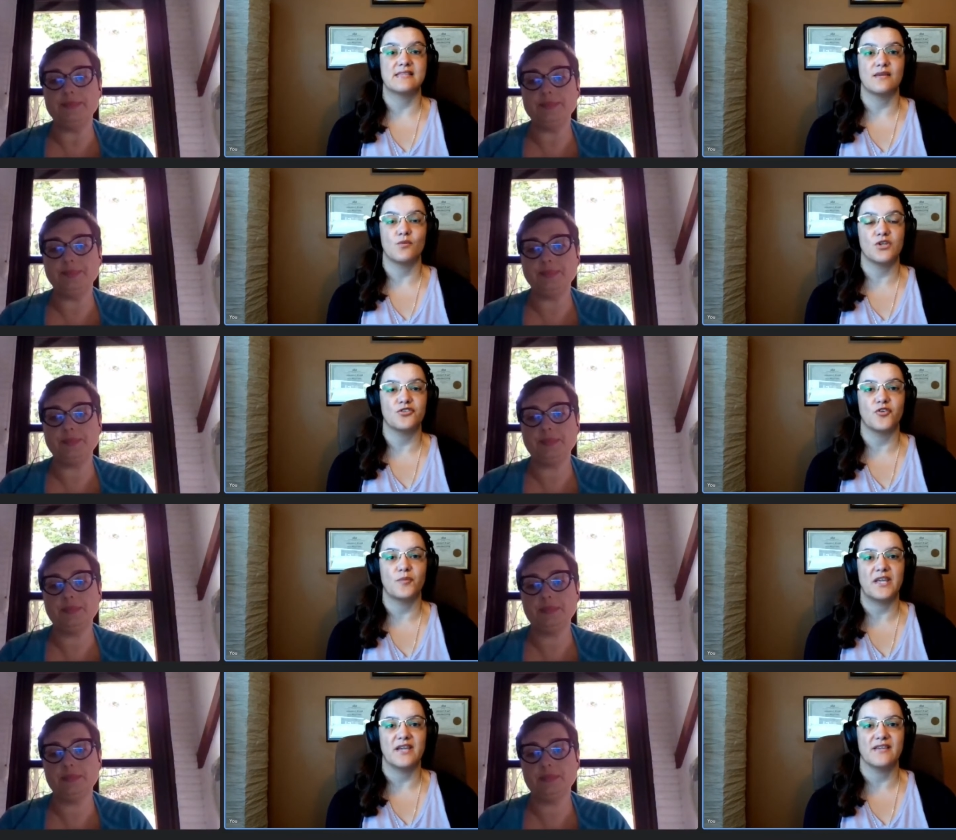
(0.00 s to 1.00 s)
Speaker 1: wonderful
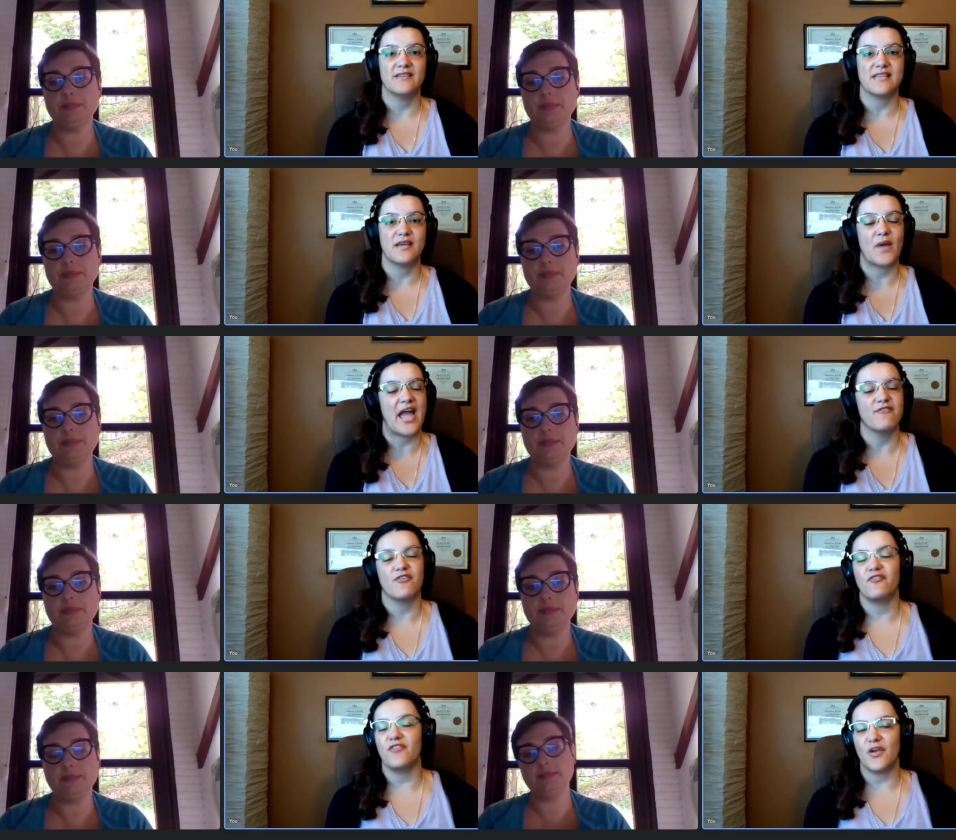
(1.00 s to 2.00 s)
because I have a
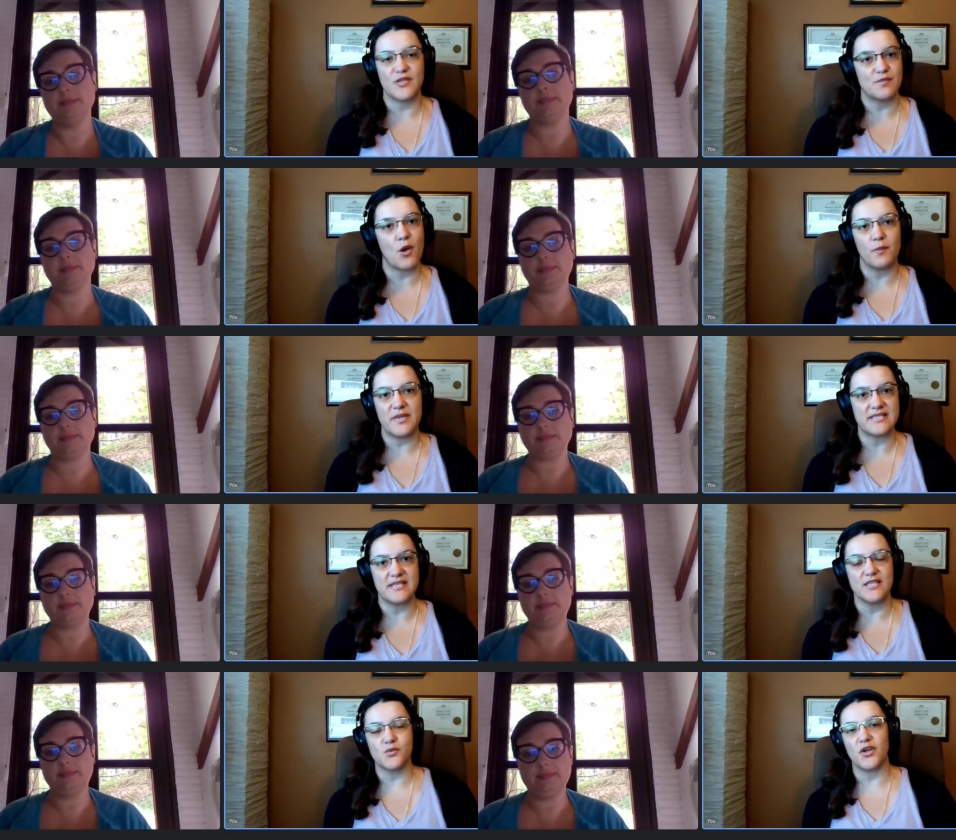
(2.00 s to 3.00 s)
very small business.
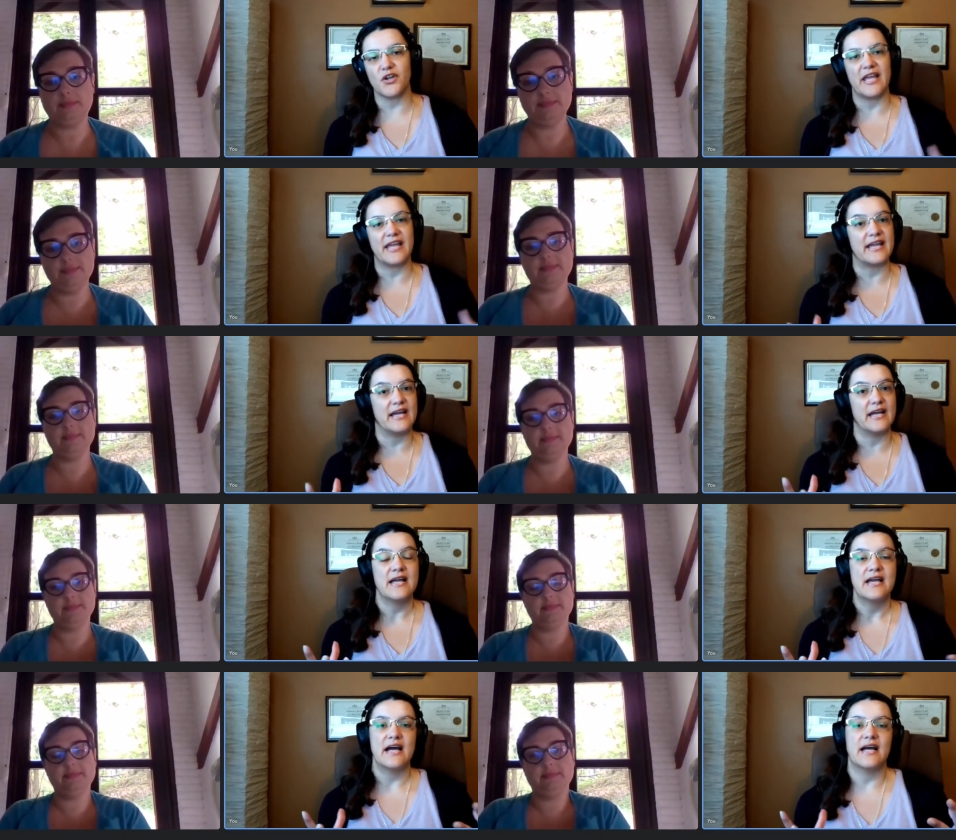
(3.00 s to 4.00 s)
We are like a,
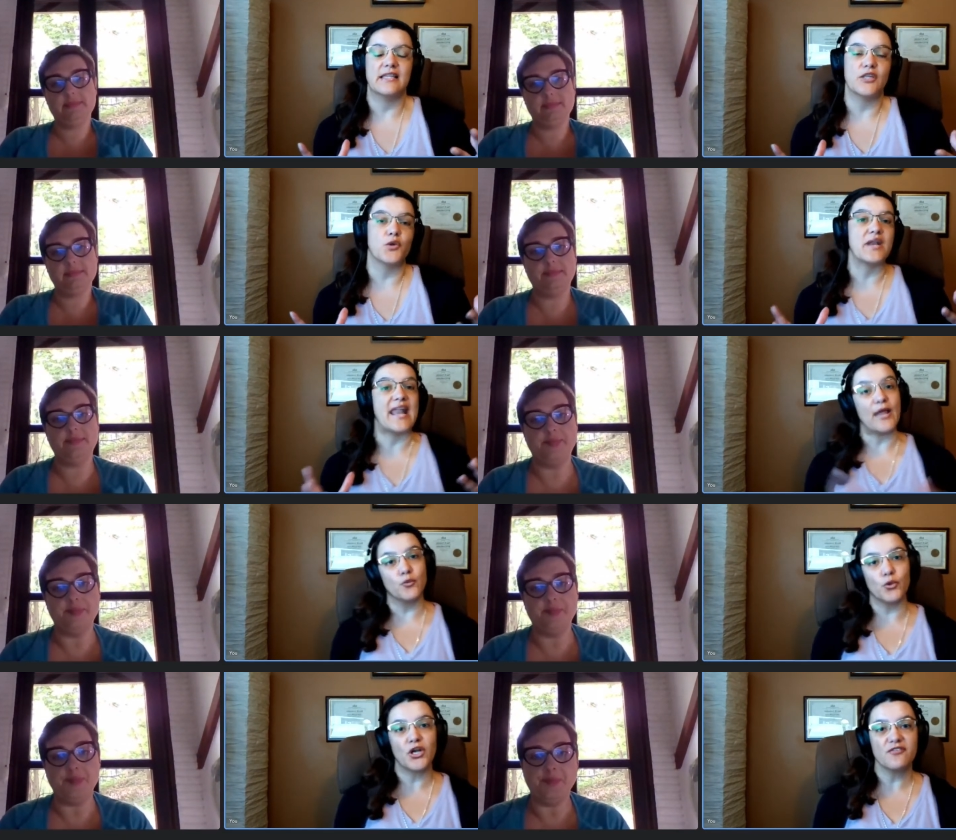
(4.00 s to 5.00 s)
a little network
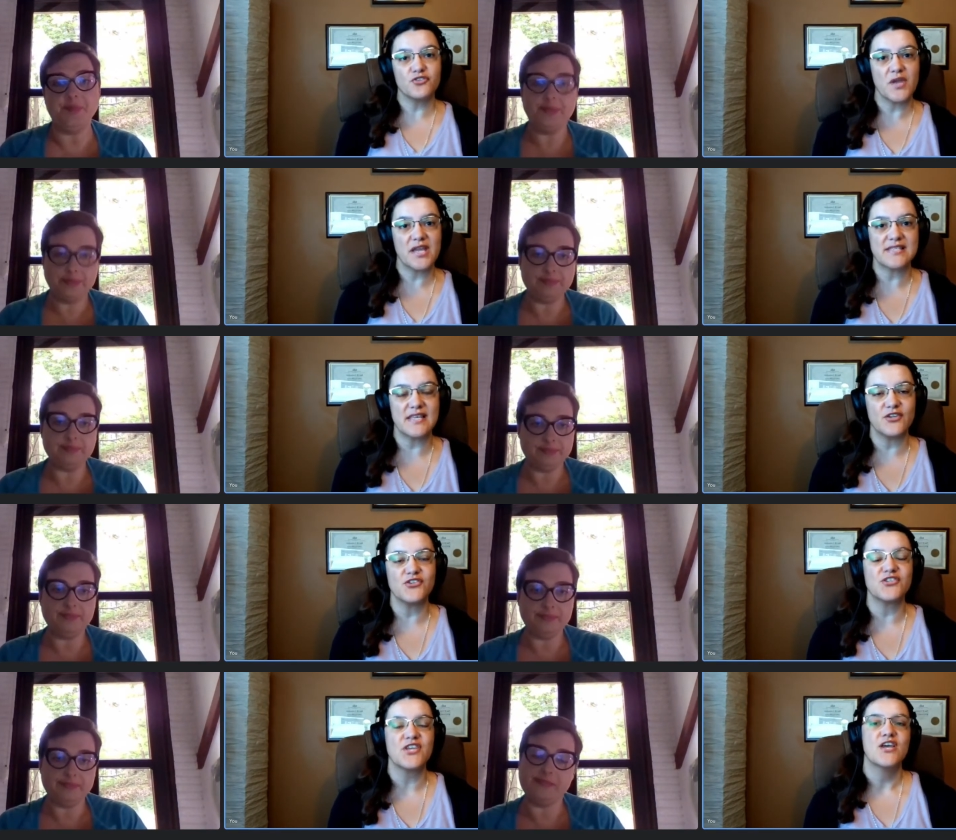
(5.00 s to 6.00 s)
of translators.
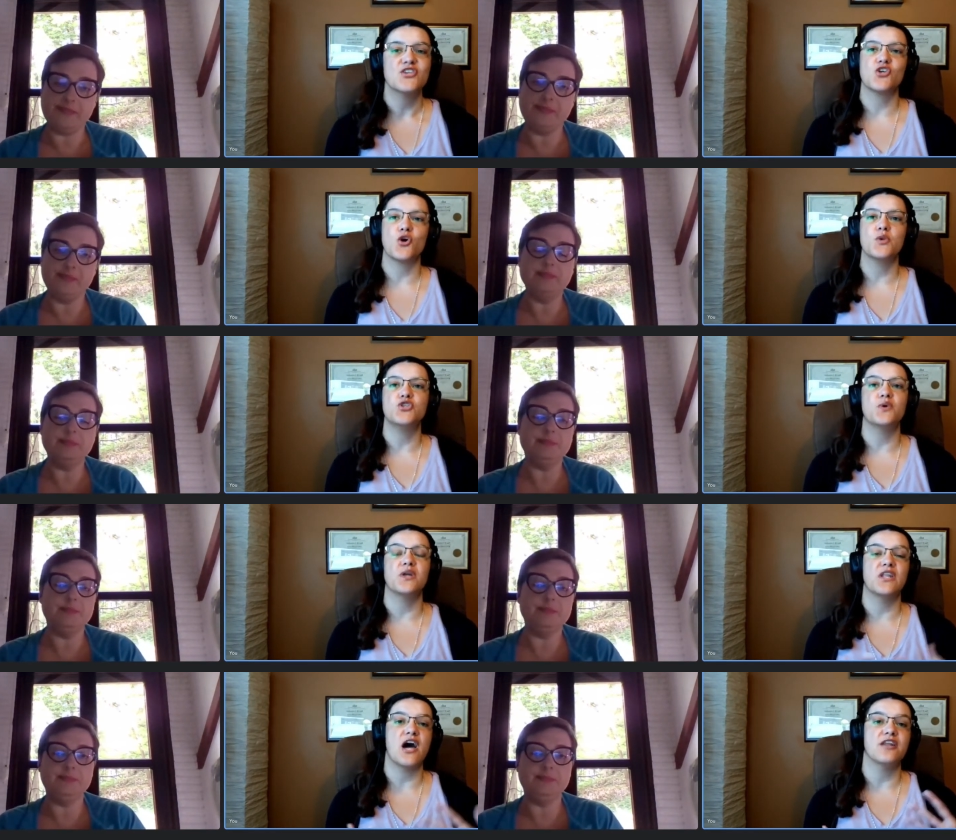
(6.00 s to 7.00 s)
So we do mm -hmm. a mm-hmm.
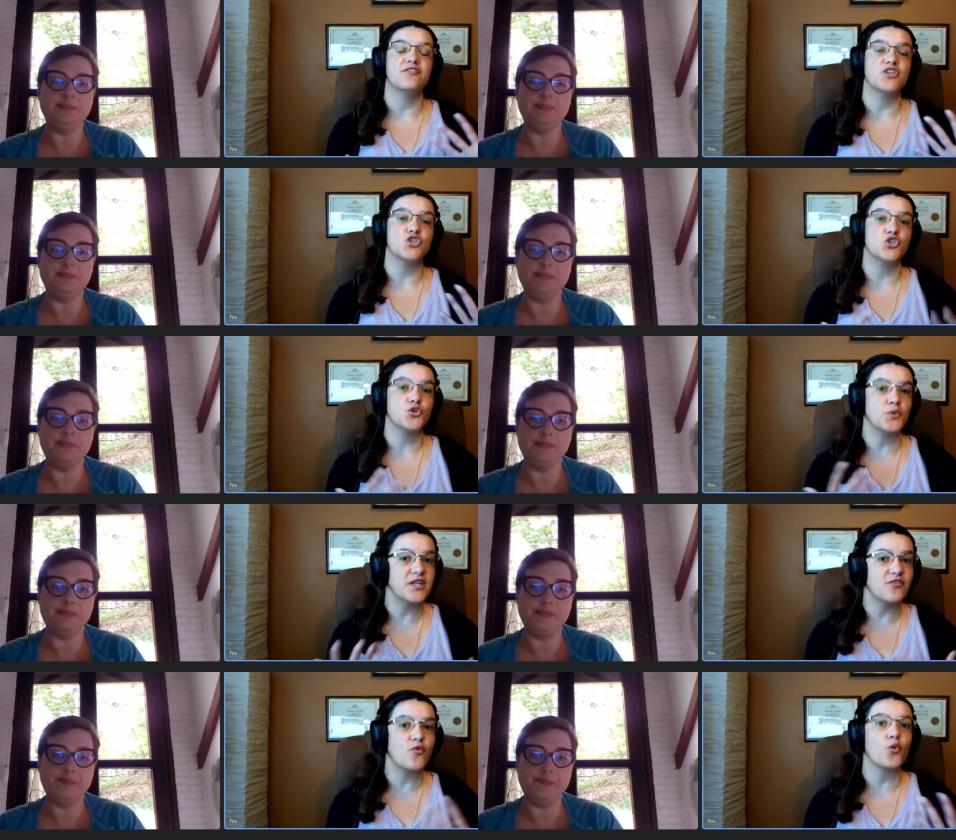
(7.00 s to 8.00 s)
lot of intuitive
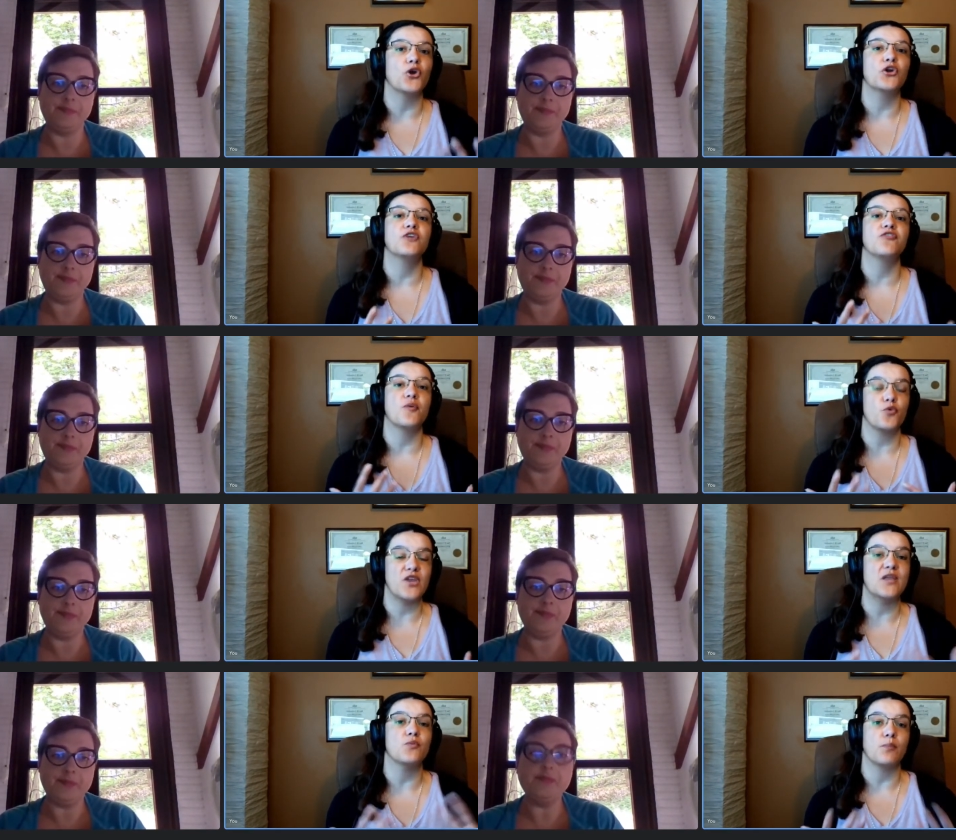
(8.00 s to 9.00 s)
work from reading
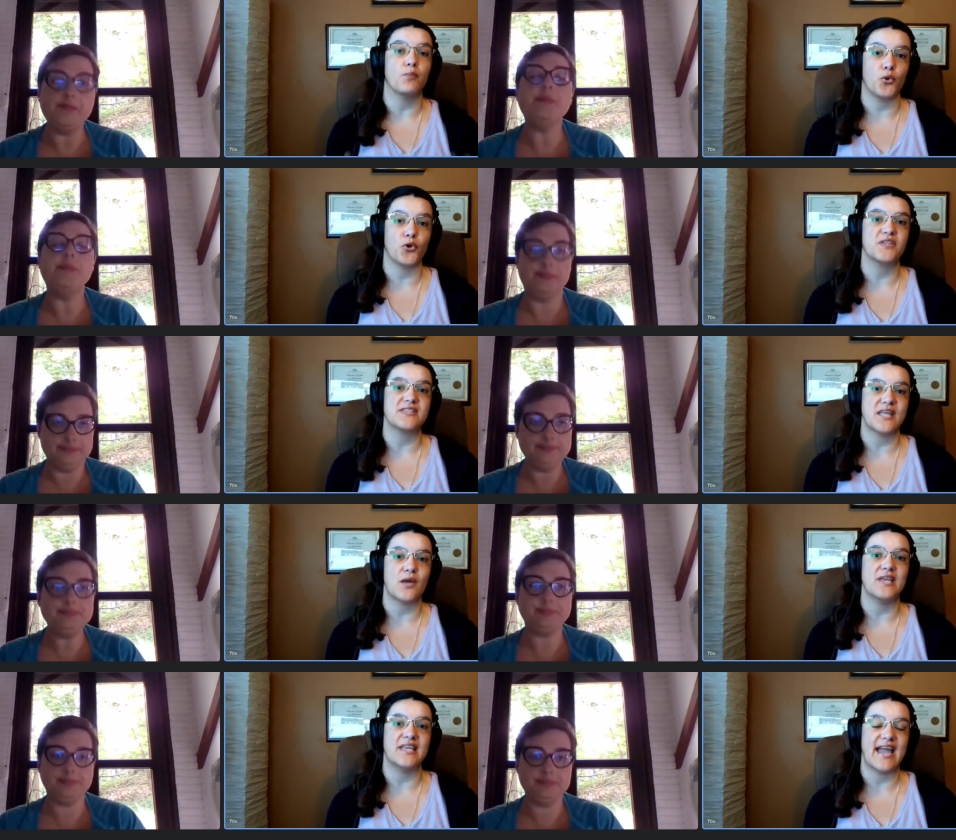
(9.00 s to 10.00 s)
reports that we
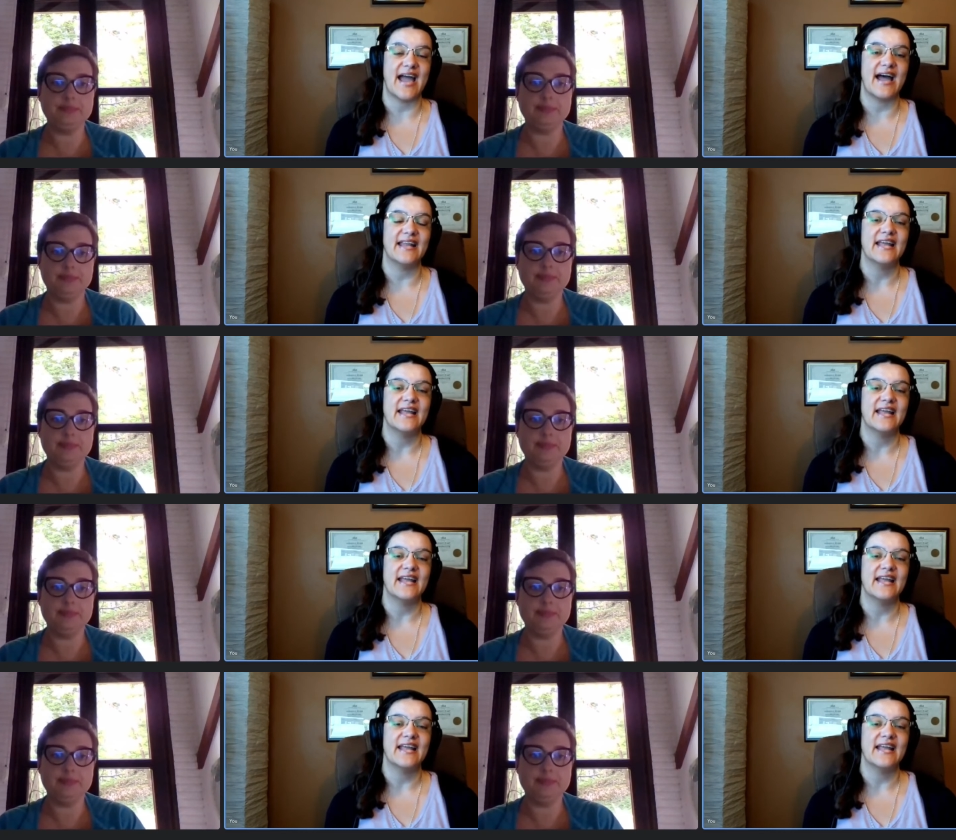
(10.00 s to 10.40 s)
get.